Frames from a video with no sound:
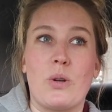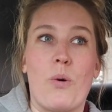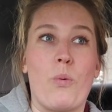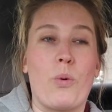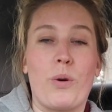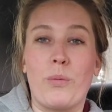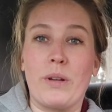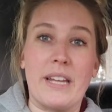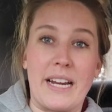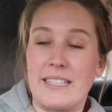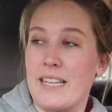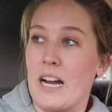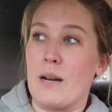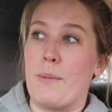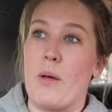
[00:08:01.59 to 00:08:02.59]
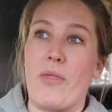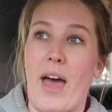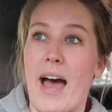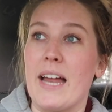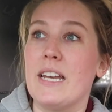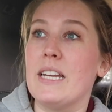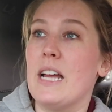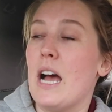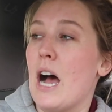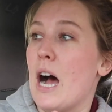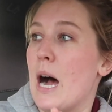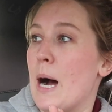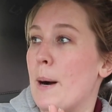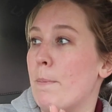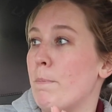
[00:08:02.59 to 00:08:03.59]
So we're really excited about that.
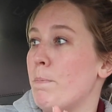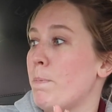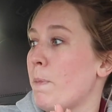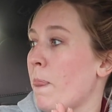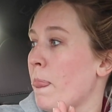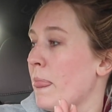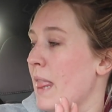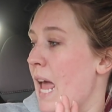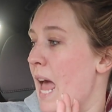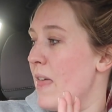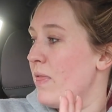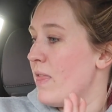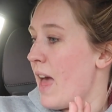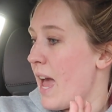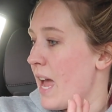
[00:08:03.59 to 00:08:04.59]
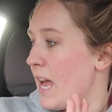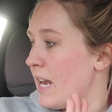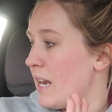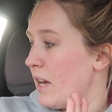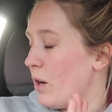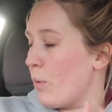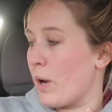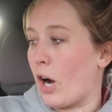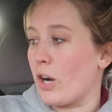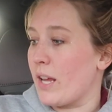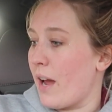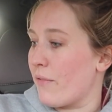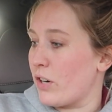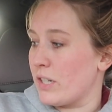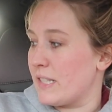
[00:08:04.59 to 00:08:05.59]
And then we already
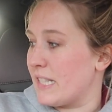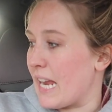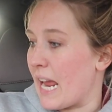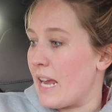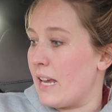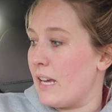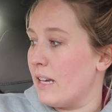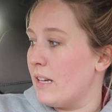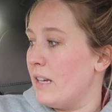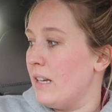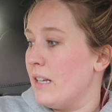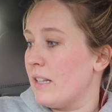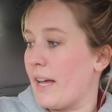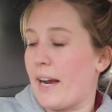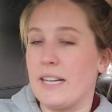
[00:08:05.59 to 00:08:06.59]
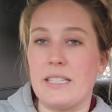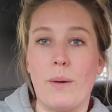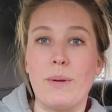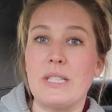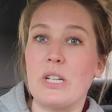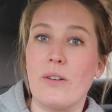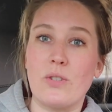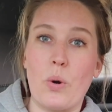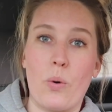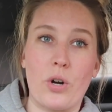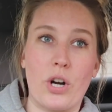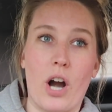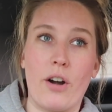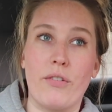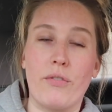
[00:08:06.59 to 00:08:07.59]
have our sink. Like I said, we still have to
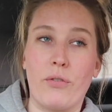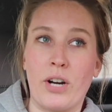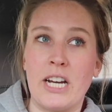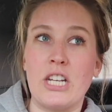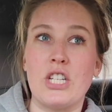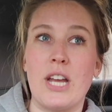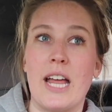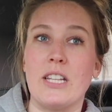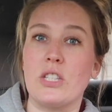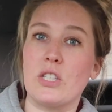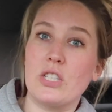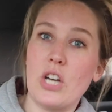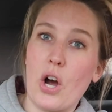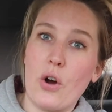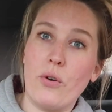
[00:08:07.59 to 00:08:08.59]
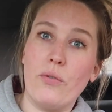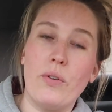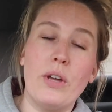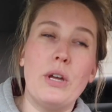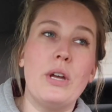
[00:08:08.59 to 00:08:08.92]
order our fridge and stove.